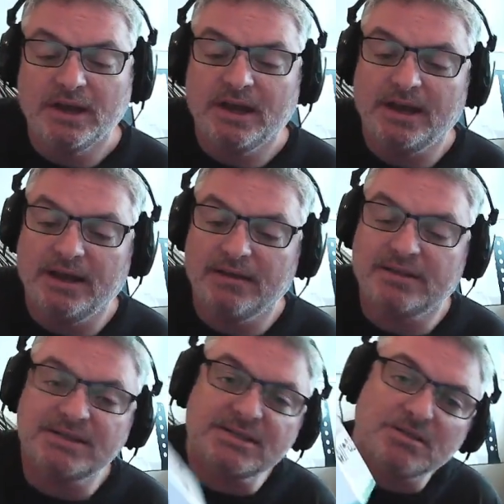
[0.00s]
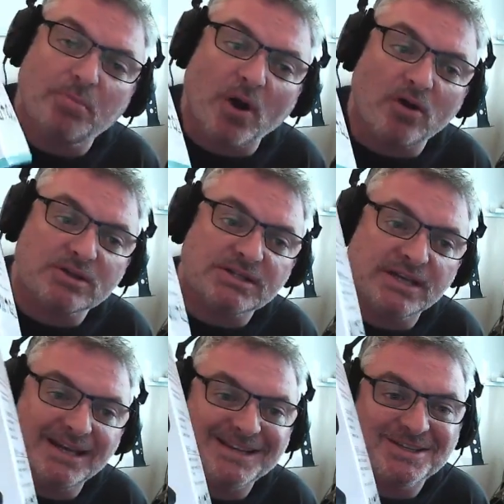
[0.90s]
Uh, this is the box
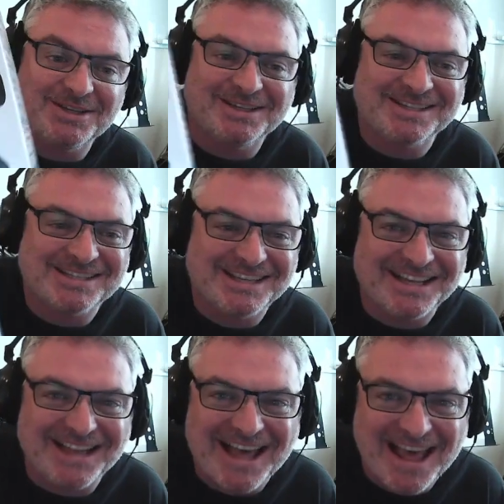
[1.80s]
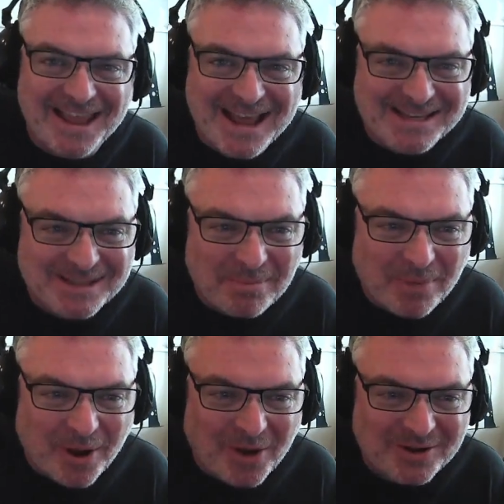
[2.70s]
here, so you can see there, there's the
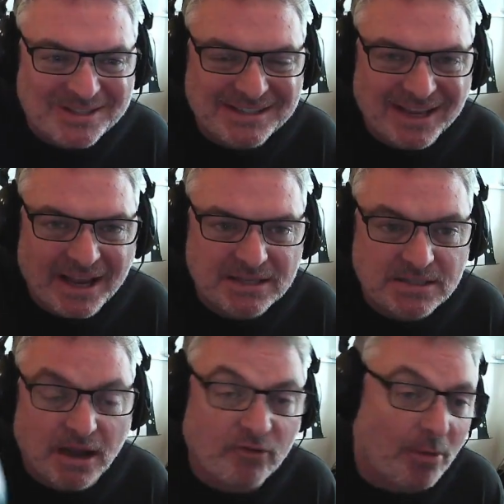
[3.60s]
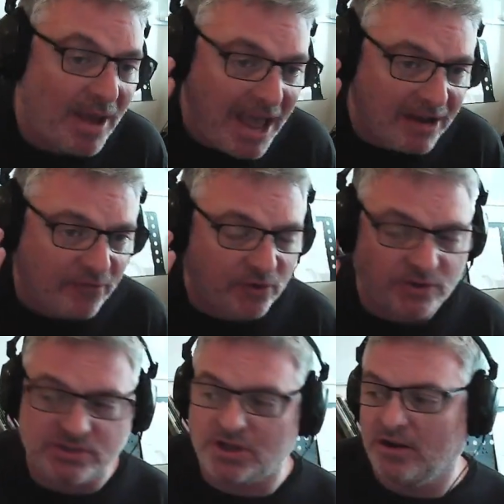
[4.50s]
box, yes. I've got my
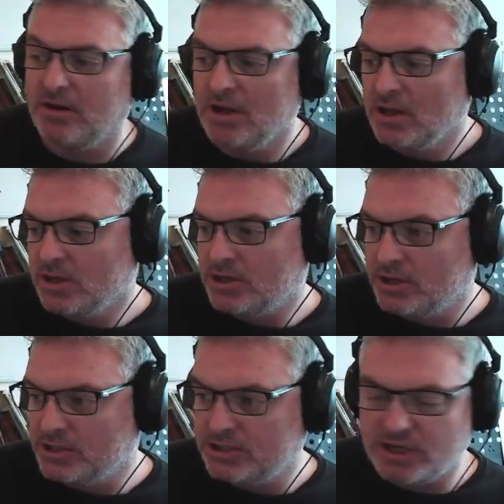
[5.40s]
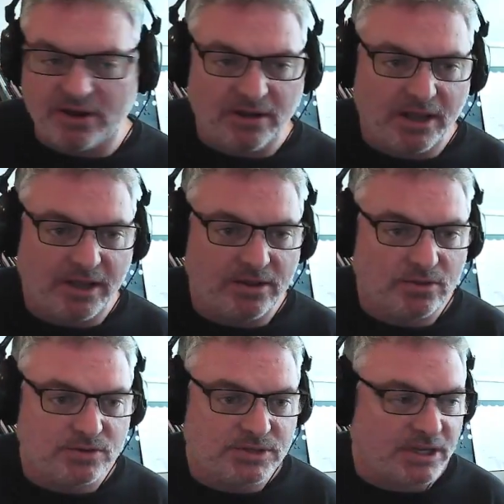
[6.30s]
headphones on, because generally I
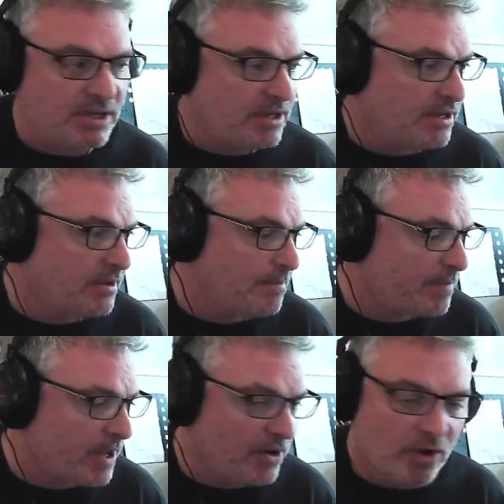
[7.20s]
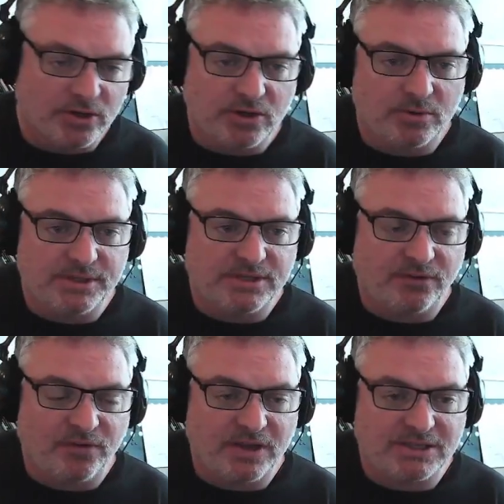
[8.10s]
use um, an audio
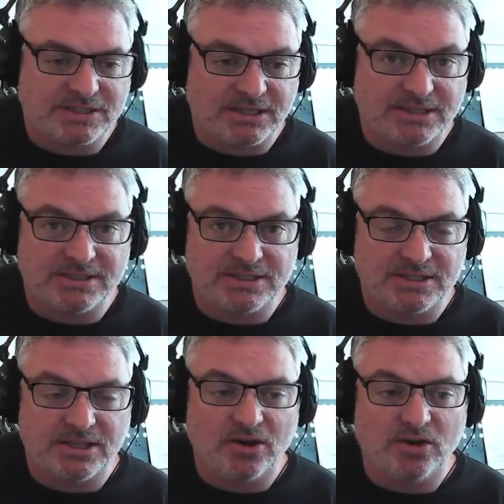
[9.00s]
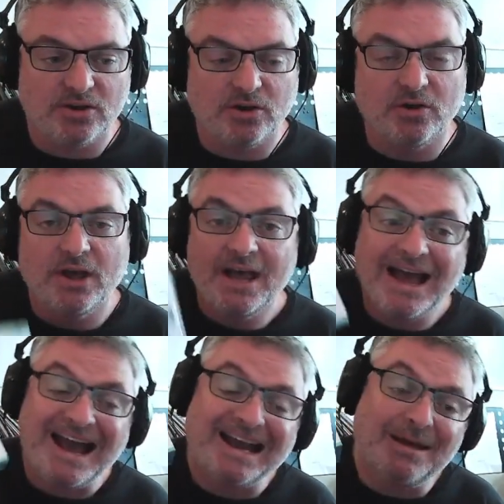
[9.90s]
interface to listen to the audio,
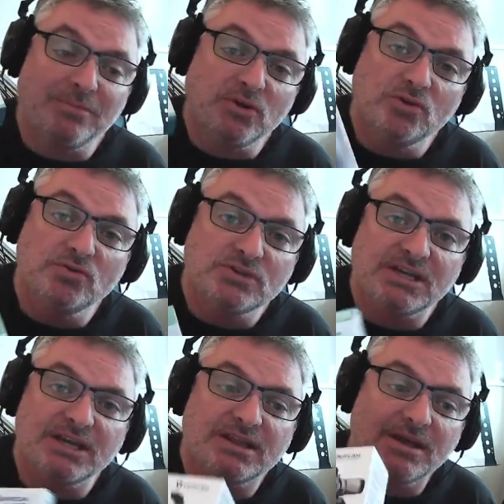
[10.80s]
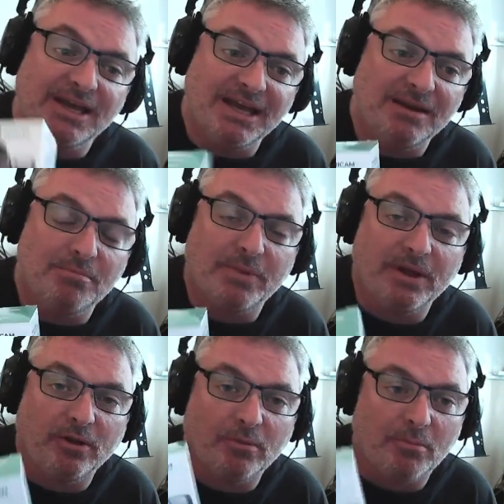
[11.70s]
and I'm using the
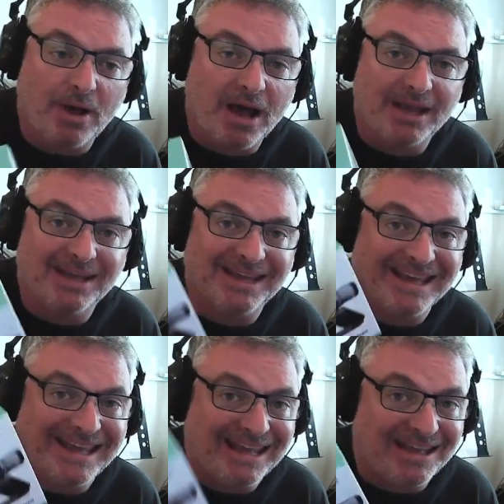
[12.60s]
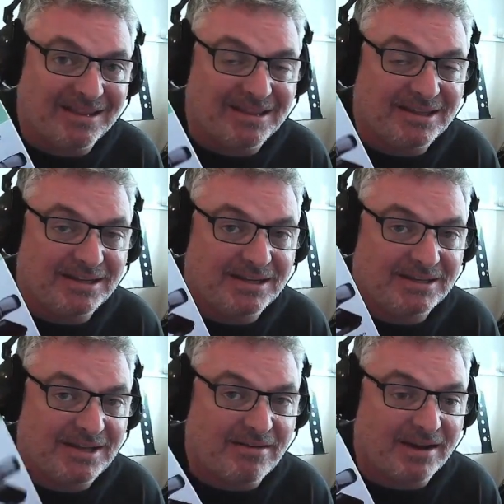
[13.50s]
inbuilt mic in the
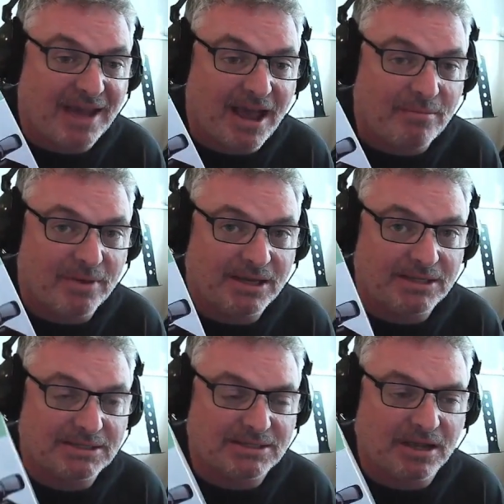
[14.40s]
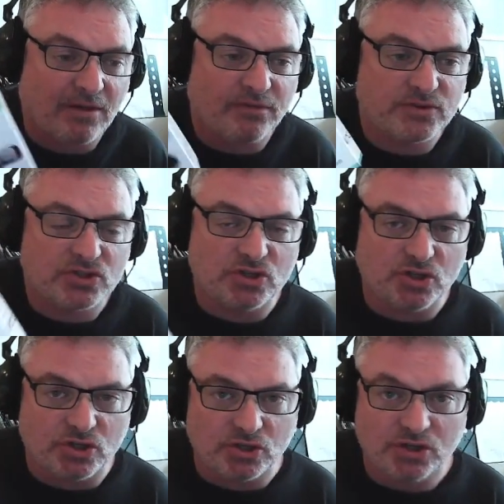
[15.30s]
Dericam itself.
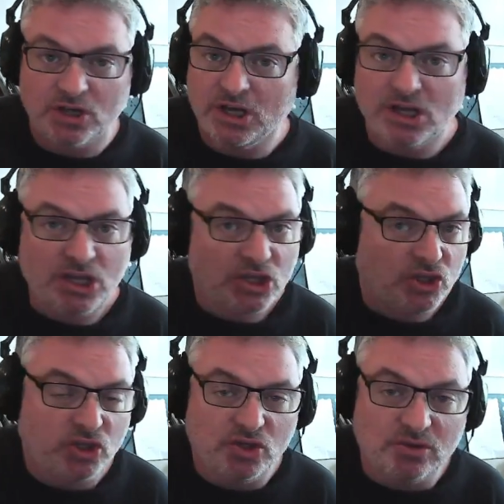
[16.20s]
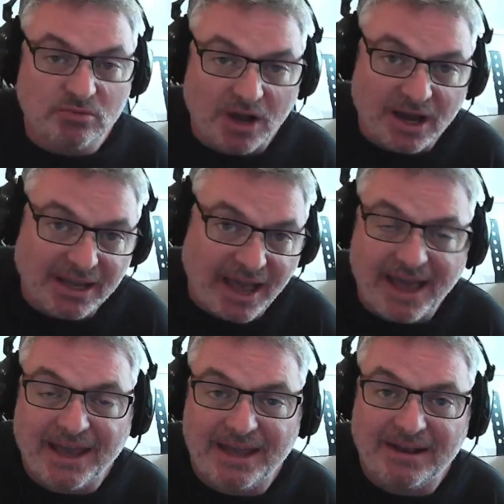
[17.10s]
So, you are
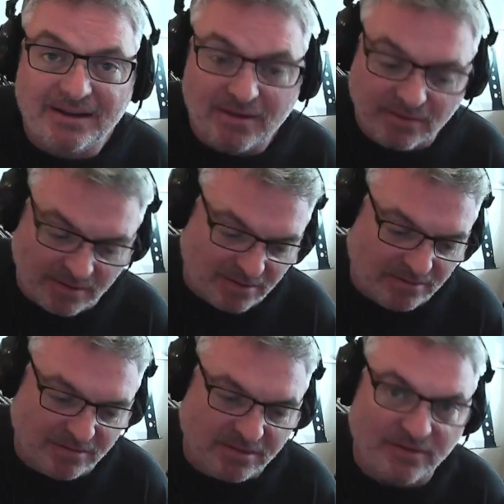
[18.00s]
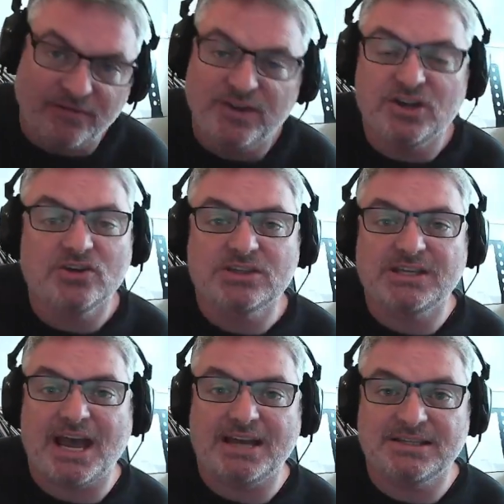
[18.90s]
getting uh, the video
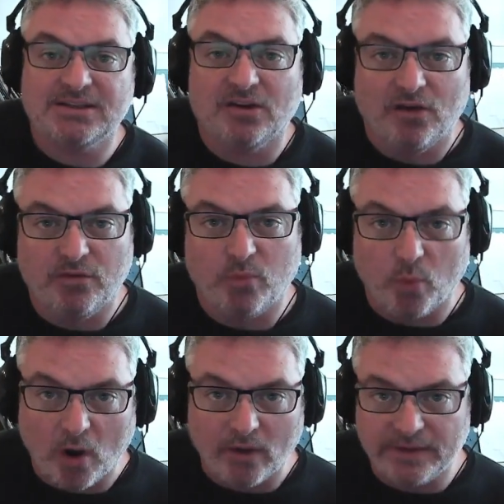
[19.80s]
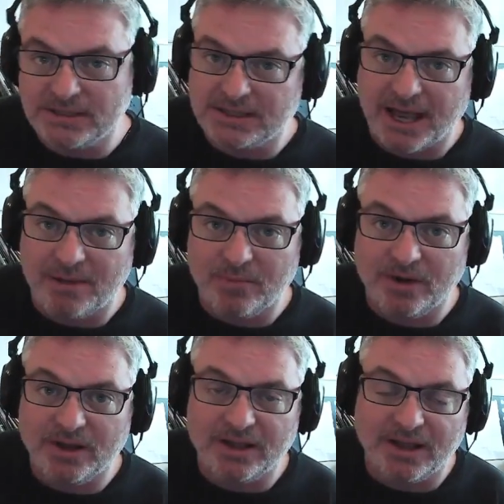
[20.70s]
test of what this
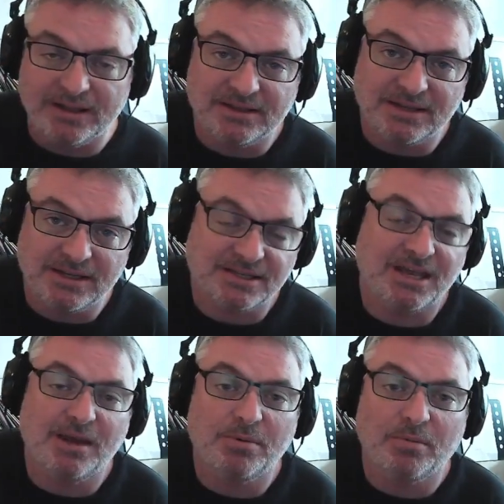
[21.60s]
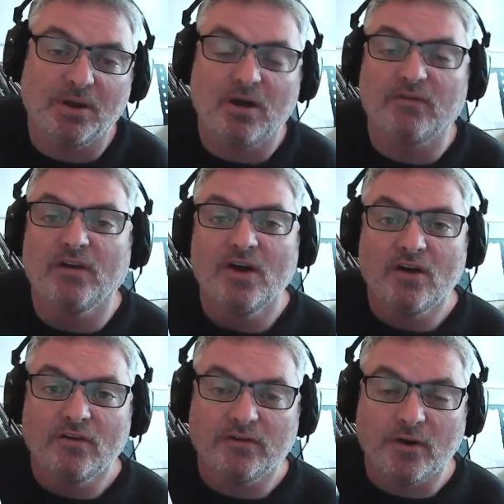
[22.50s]
camera and um, is capable of
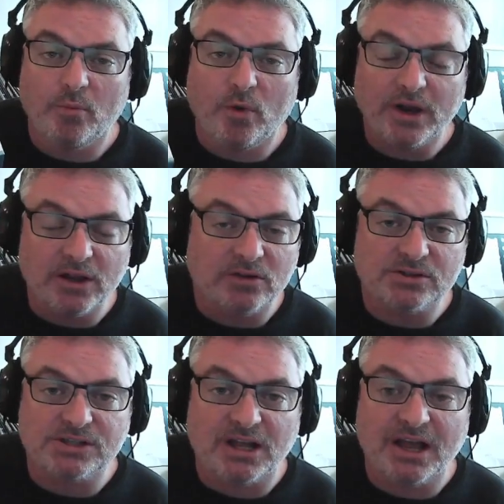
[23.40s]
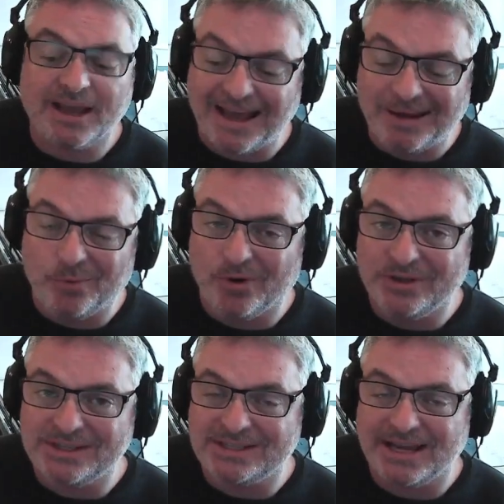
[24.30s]
from what it looks like and what
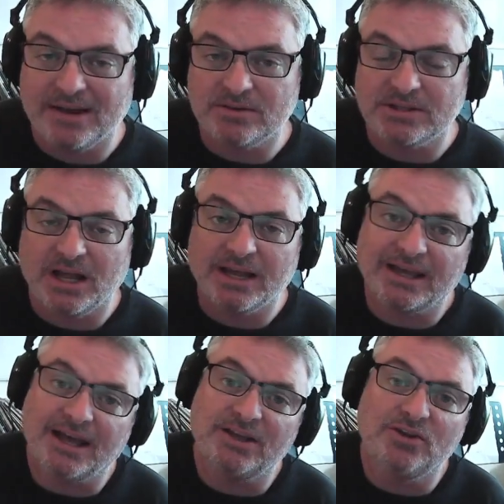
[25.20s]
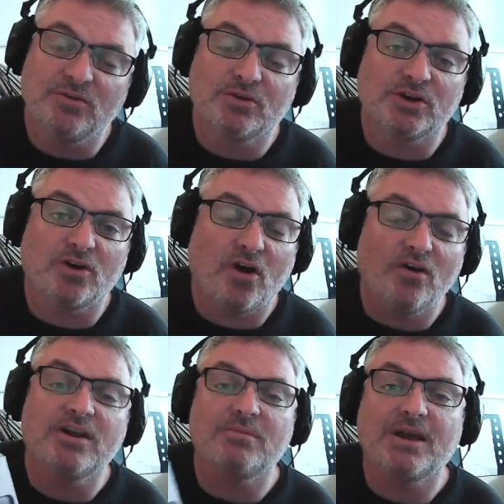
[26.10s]
it sounds like and you can
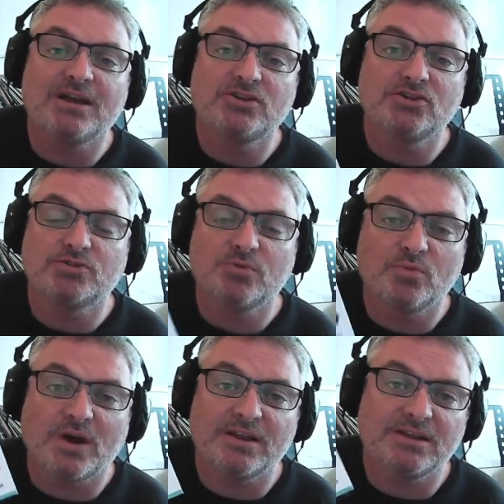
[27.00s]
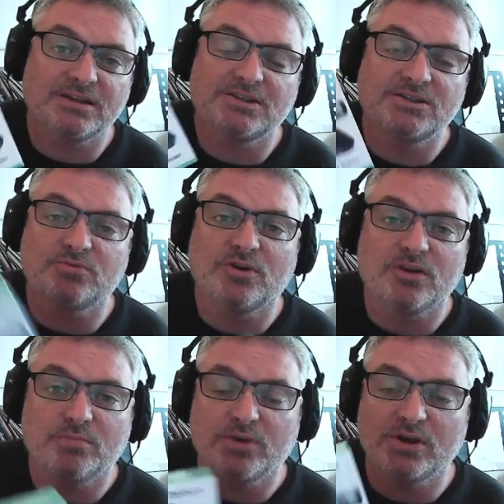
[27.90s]
already make a judgment whether this is worth
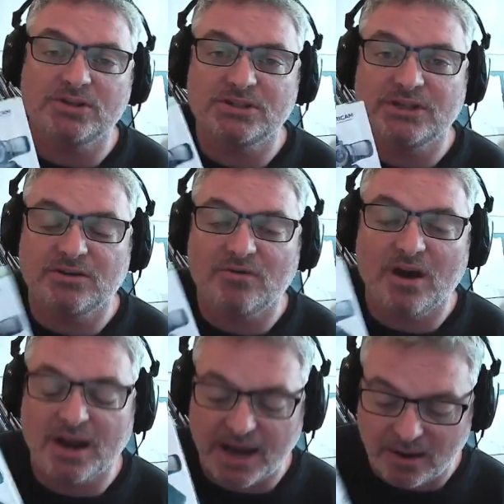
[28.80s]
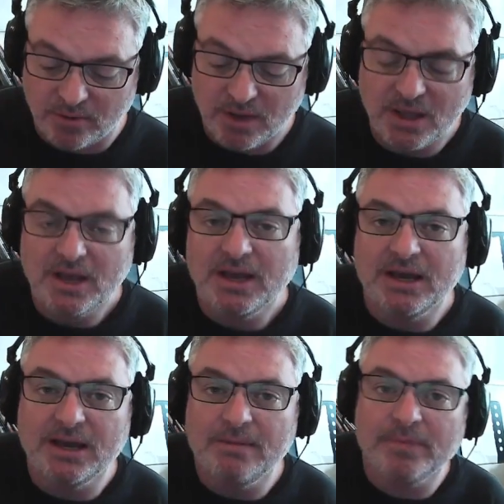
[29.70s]
purchasing right now
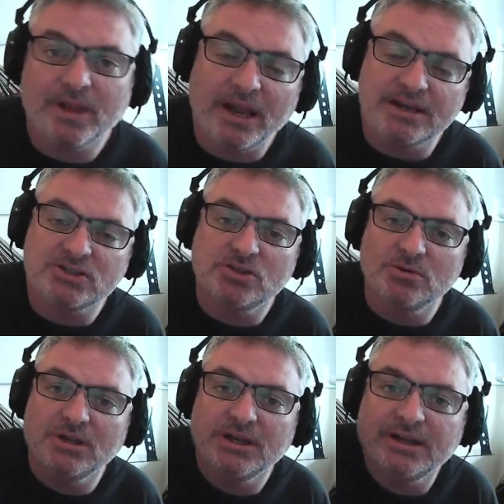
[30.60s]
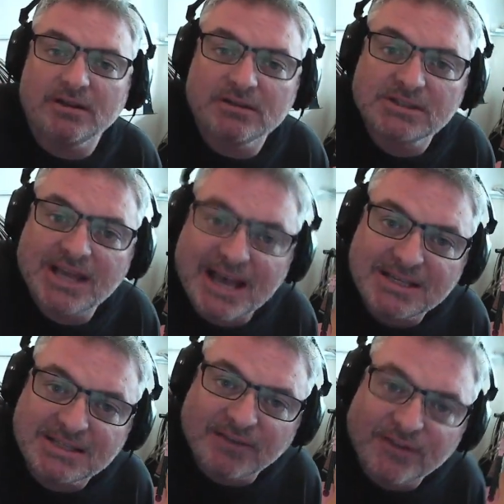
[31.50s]
um, let's do a little
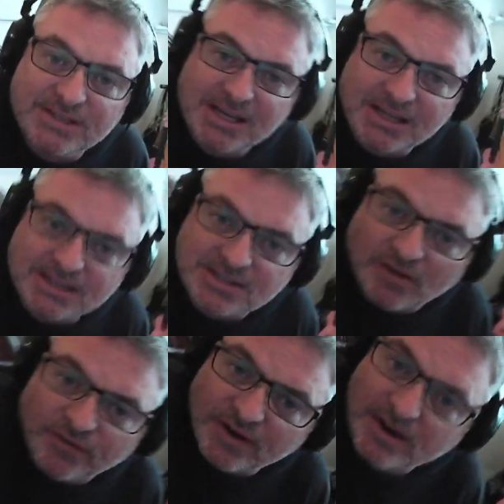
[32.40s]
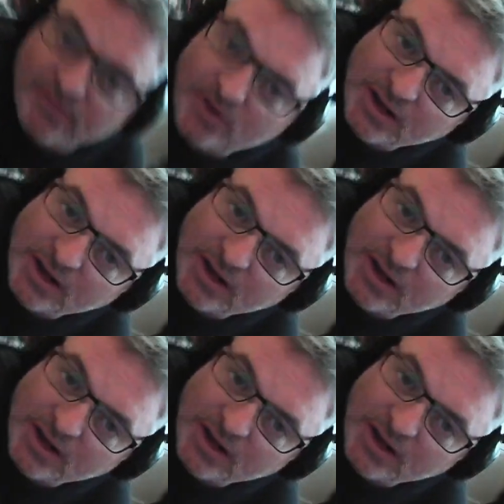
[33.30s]
test if I take this off here I've got